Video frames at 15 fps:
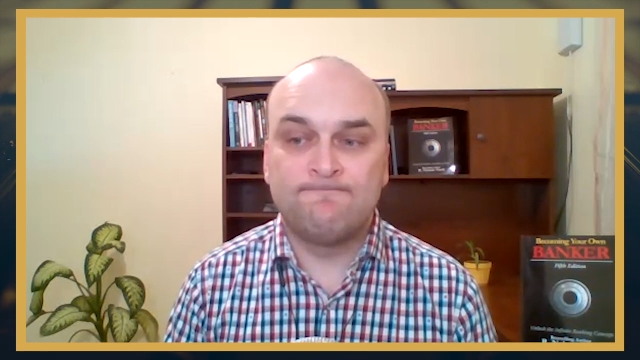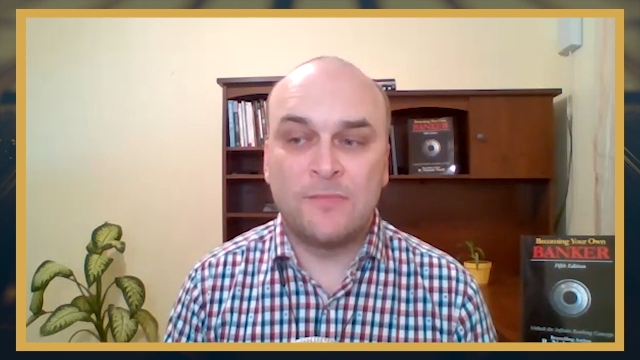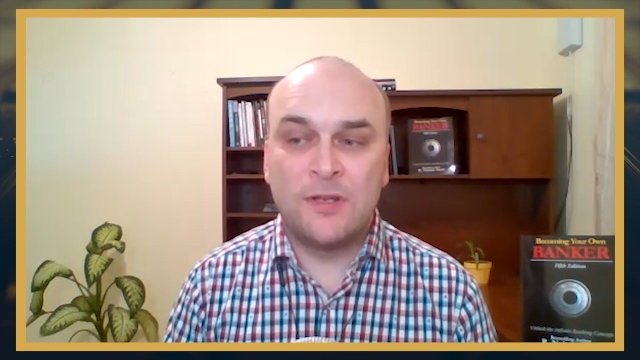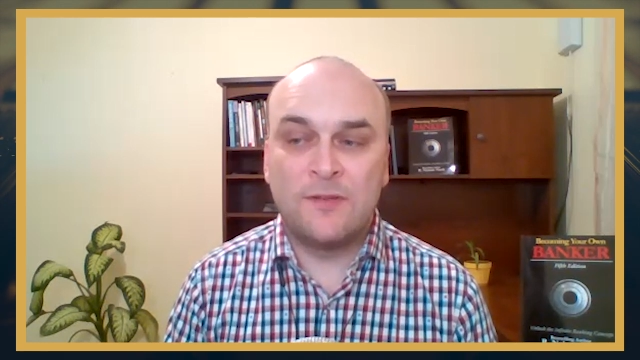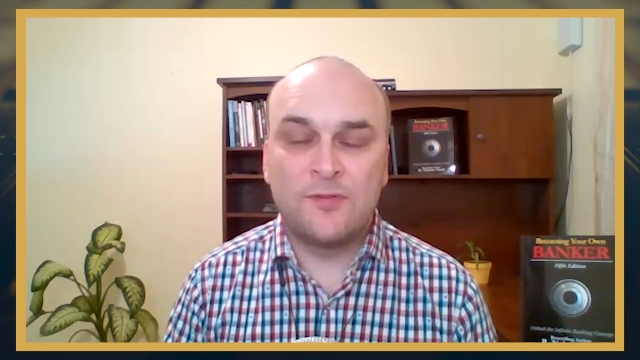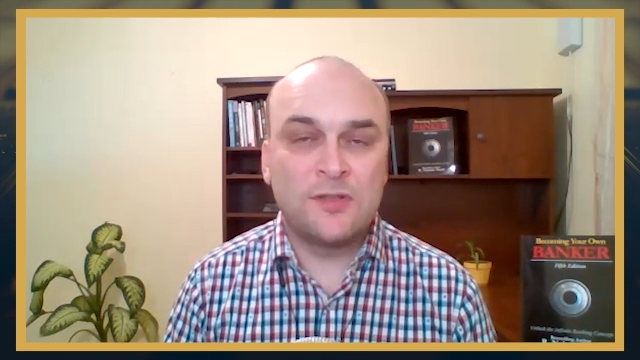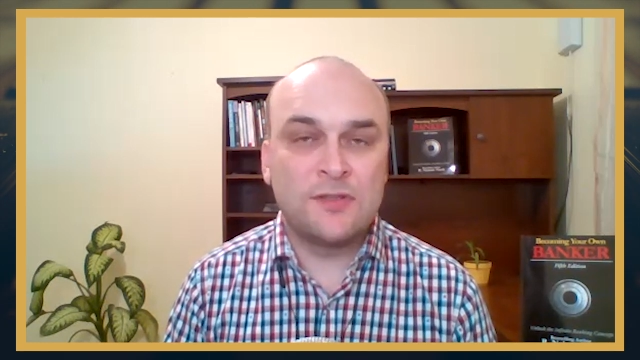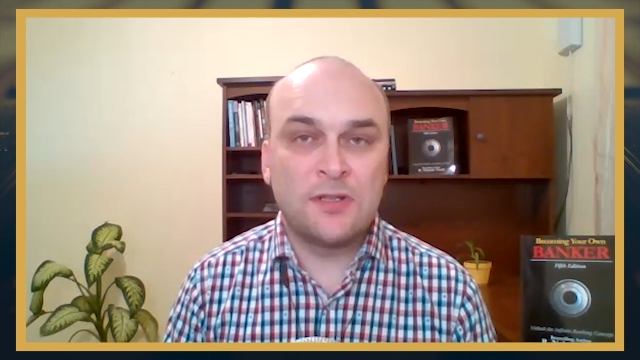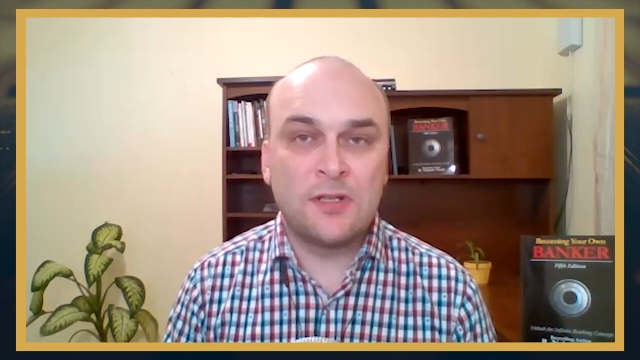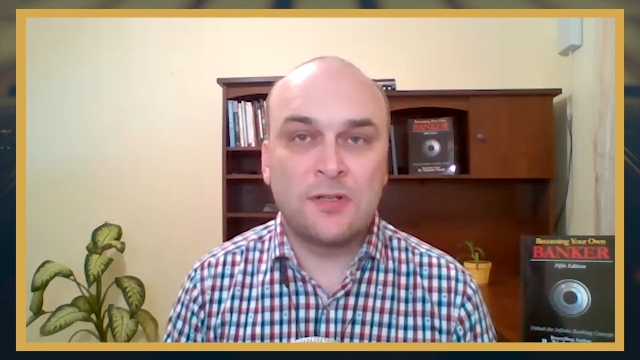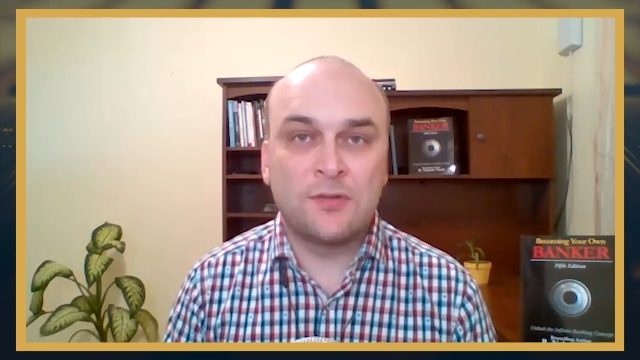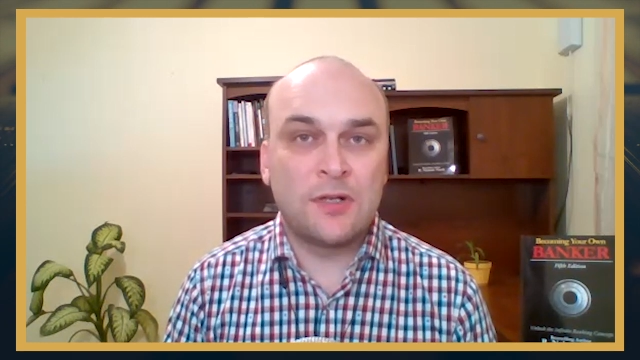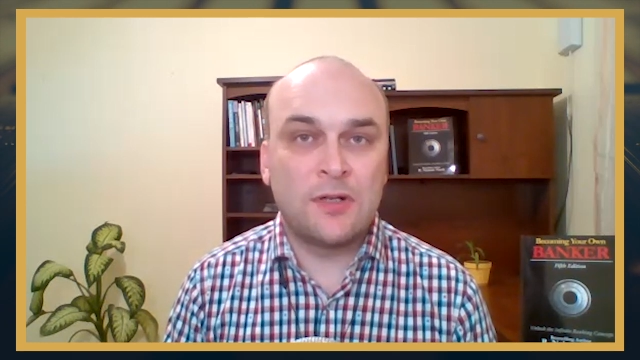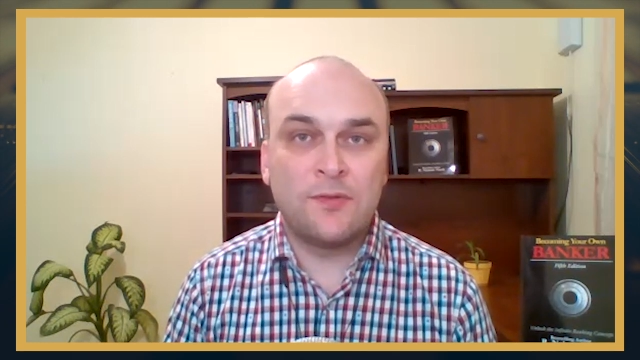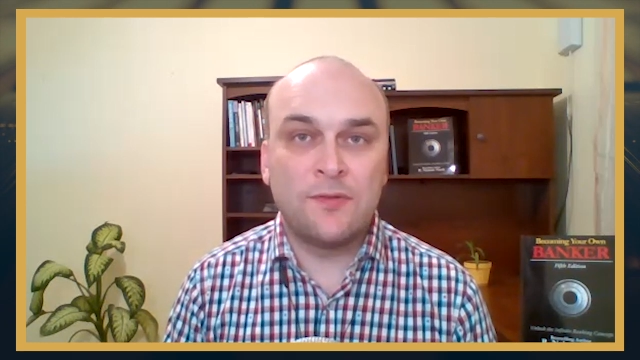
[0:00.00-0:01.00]
if she's not
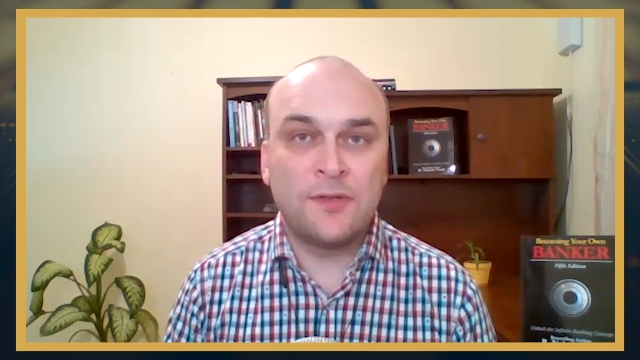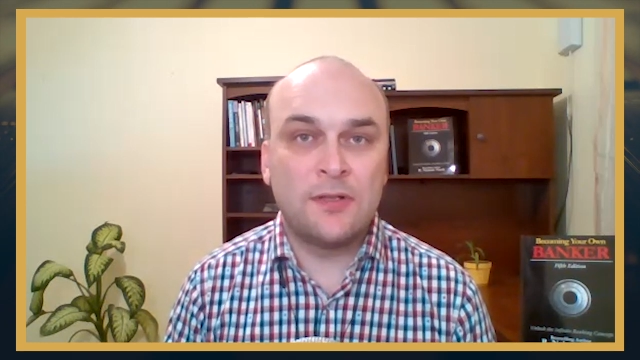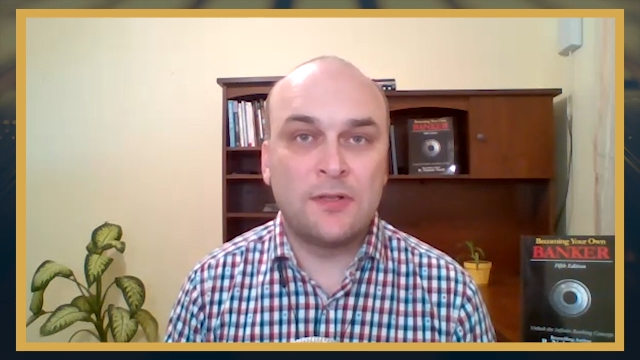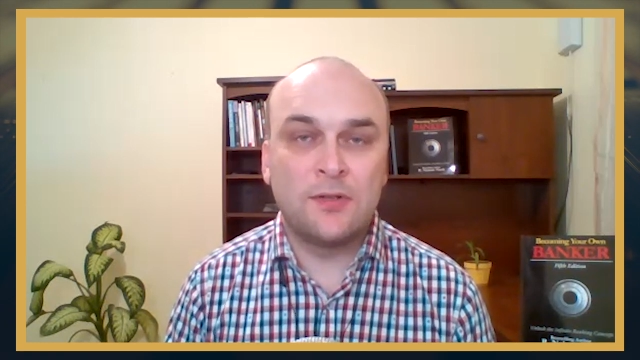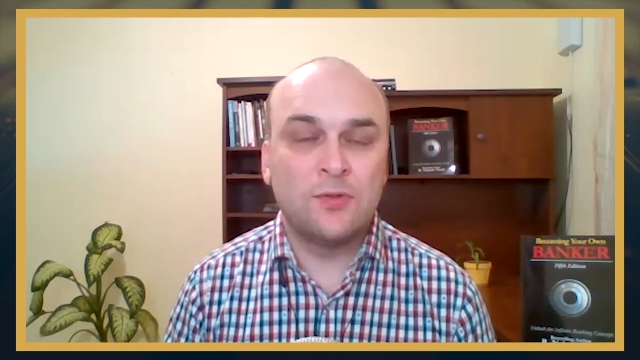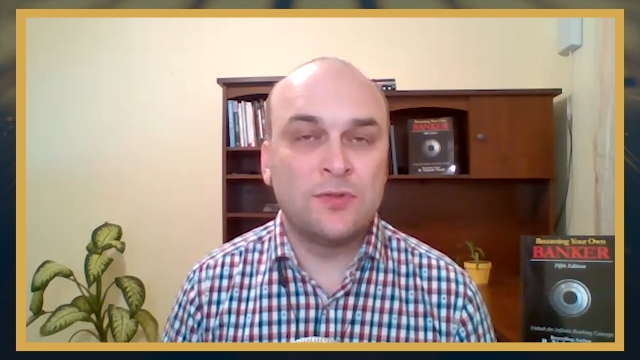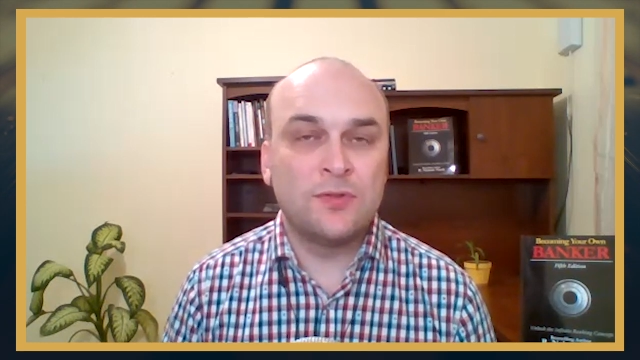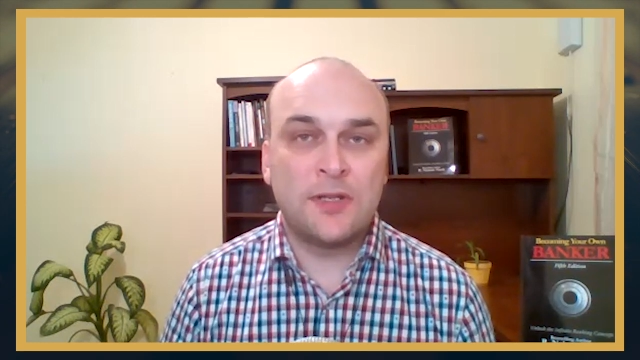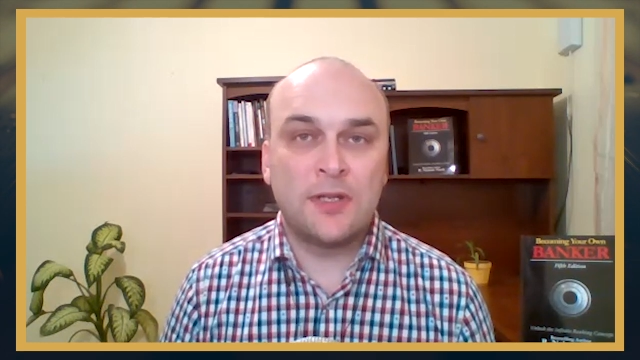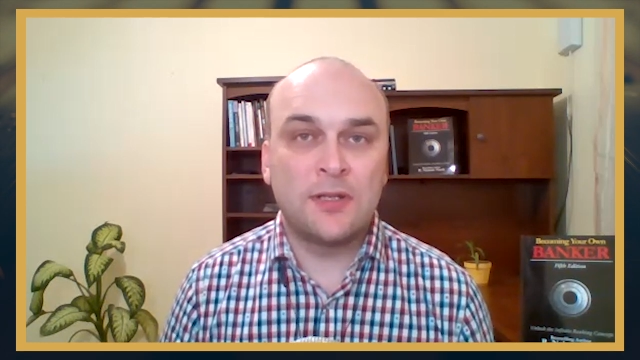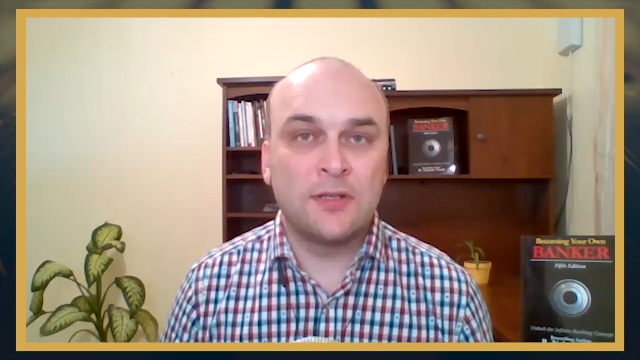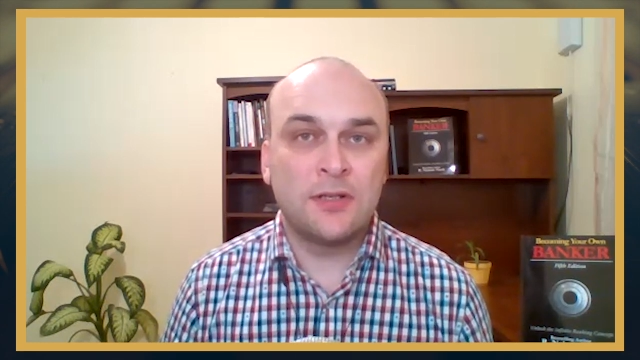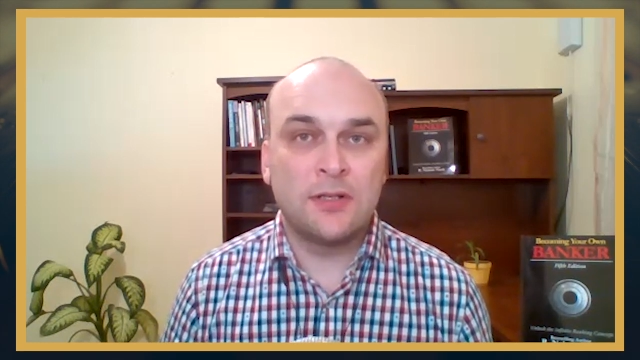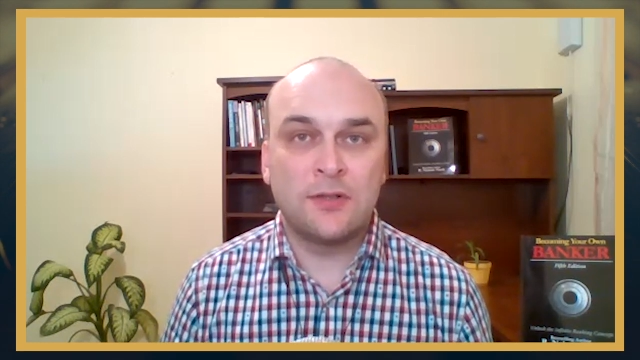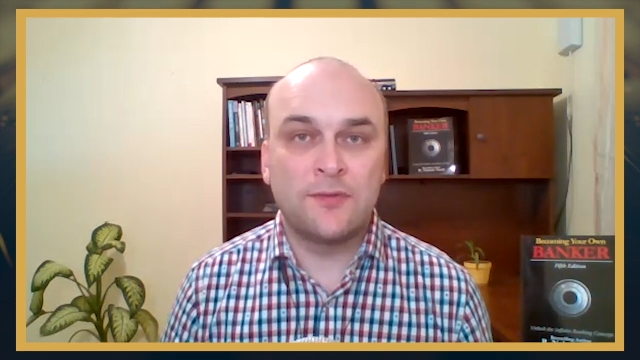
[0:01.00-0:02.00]
around, then who is
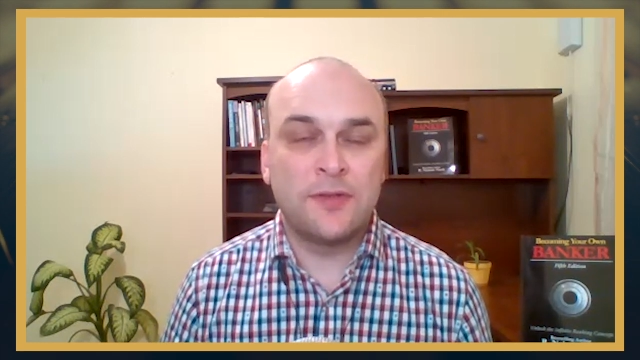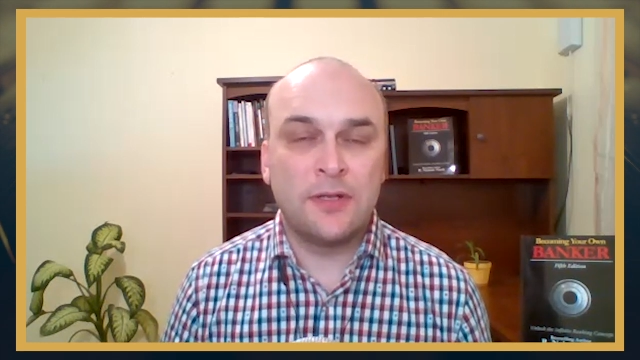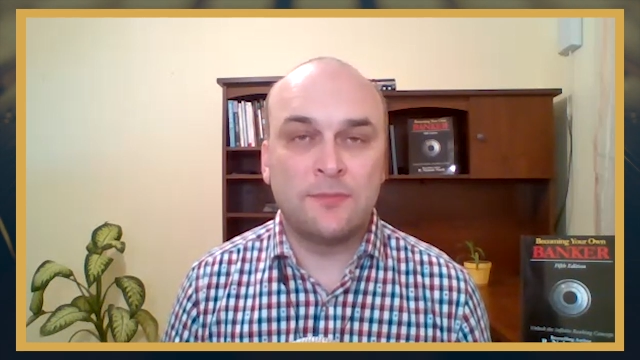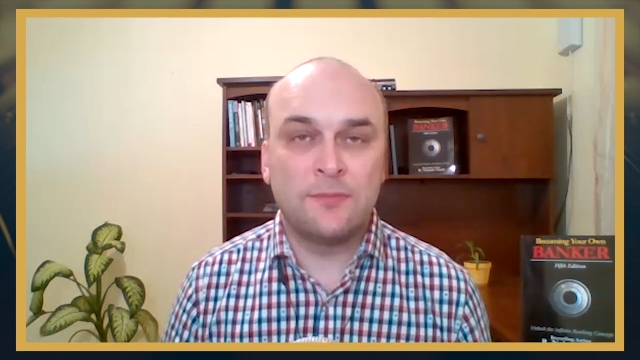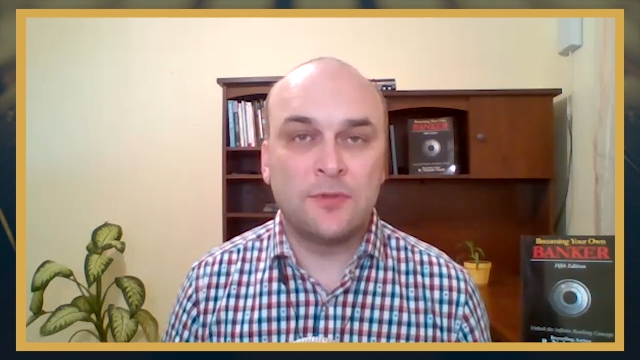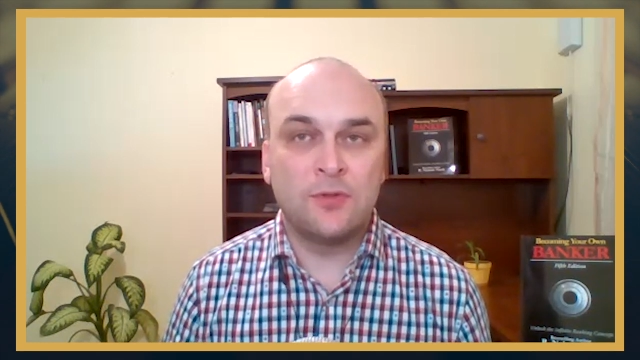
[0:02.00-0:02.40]
taking care of them?